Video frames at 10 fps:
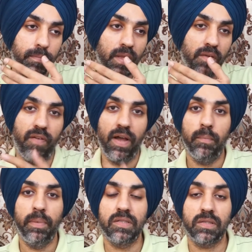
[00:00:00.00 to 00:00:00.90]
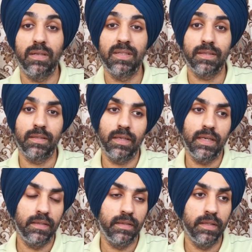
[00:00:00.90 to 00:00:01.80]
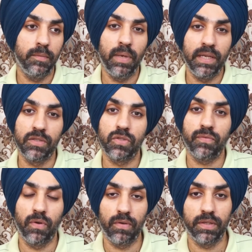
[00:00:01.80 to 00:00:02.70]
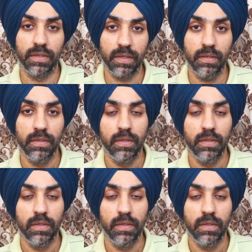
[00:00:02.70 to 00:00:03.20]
fireplace culture in the plains of North India,